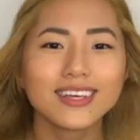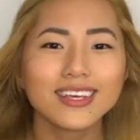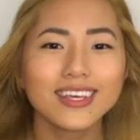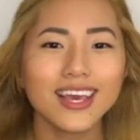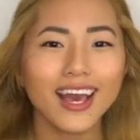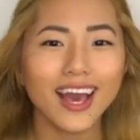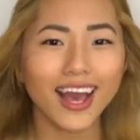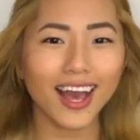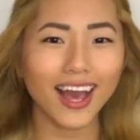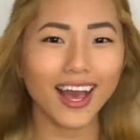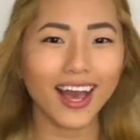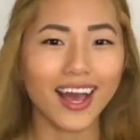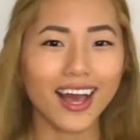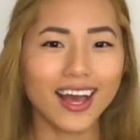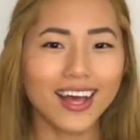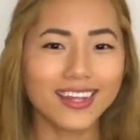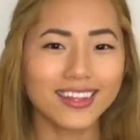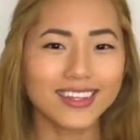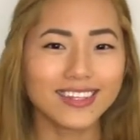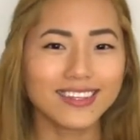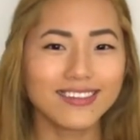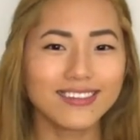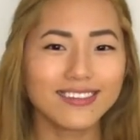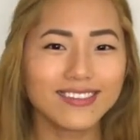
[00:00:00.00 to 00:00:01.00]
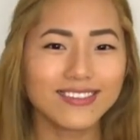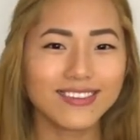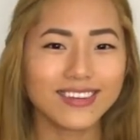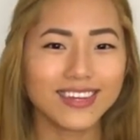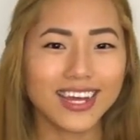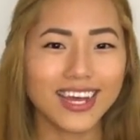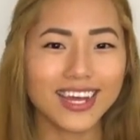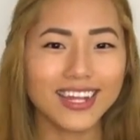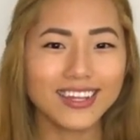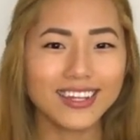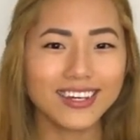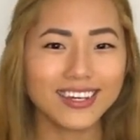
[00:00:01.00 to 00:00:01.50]
yeah, this is what
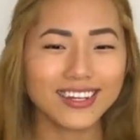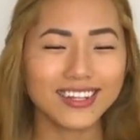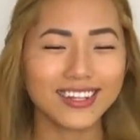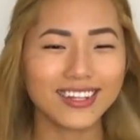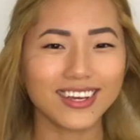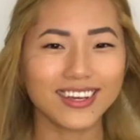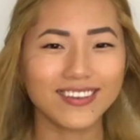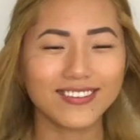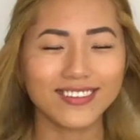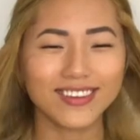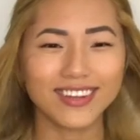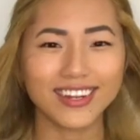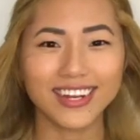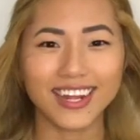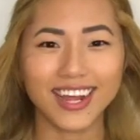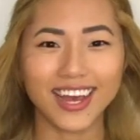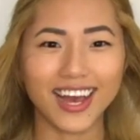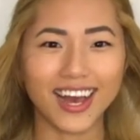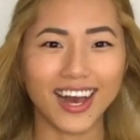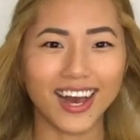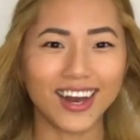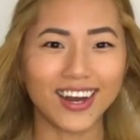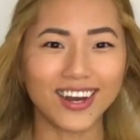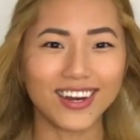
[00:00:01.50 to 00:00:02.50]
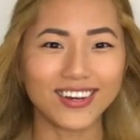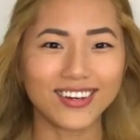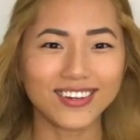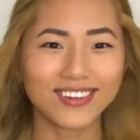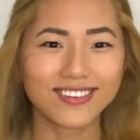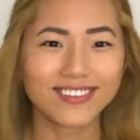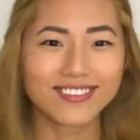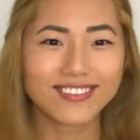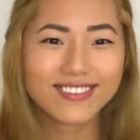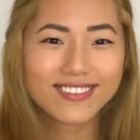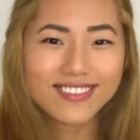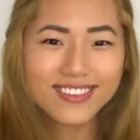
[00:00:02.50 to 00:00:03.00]
I look like for now.
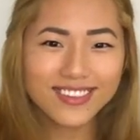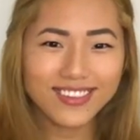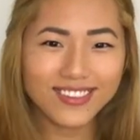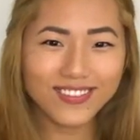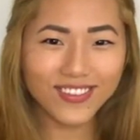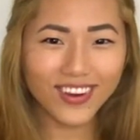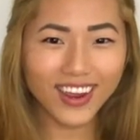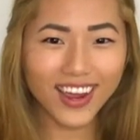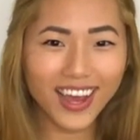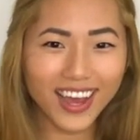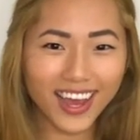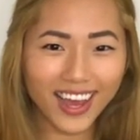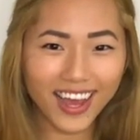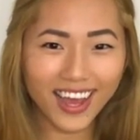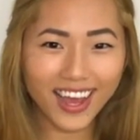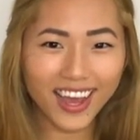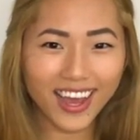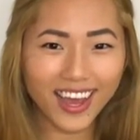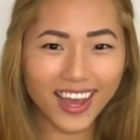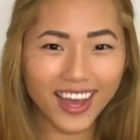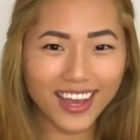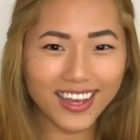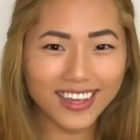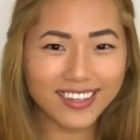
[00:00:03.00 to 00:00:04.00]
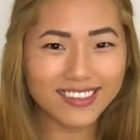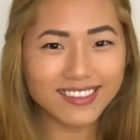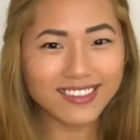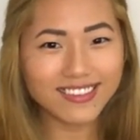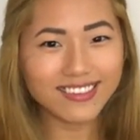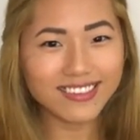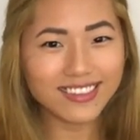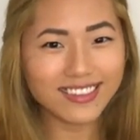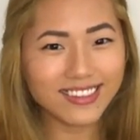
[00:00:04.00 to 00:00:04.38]
Surprise!